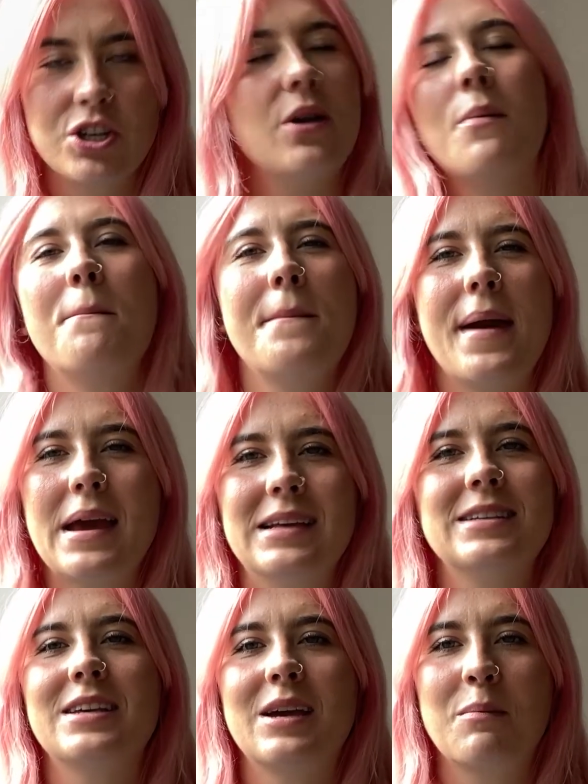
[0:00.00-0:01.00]
an
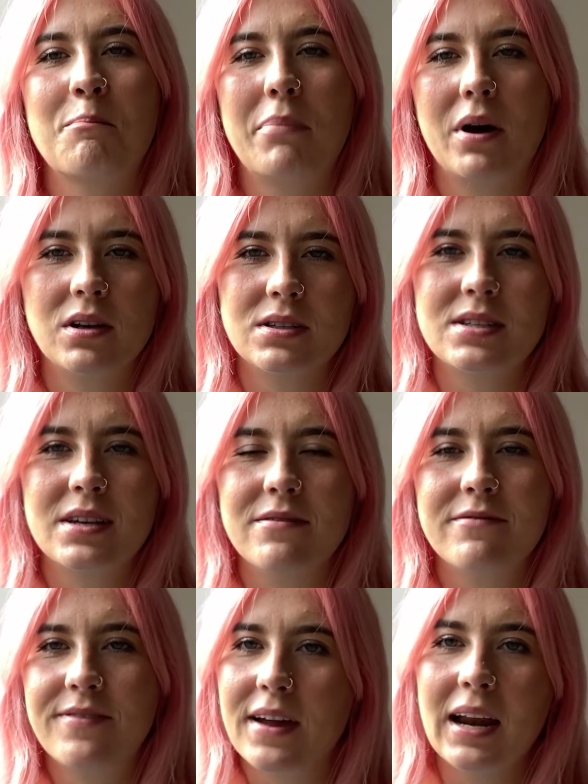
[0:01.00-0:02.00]
amazing buzz
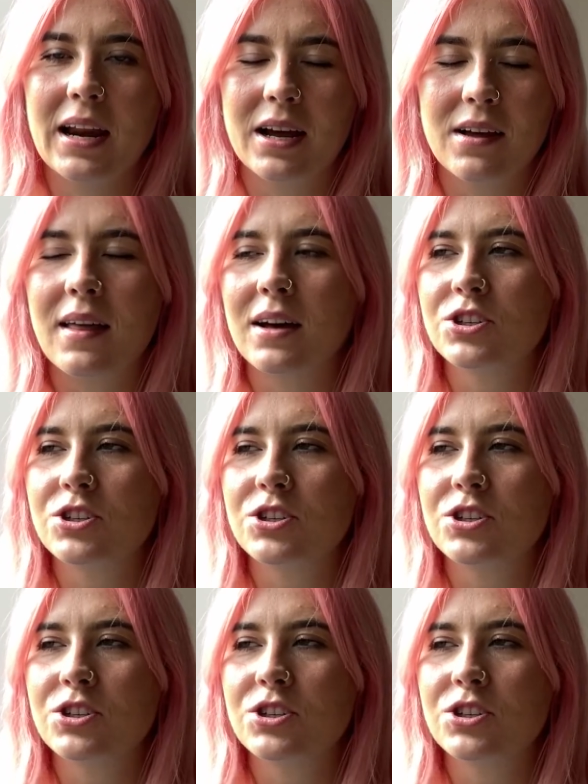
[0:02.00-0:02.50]
and feeling at that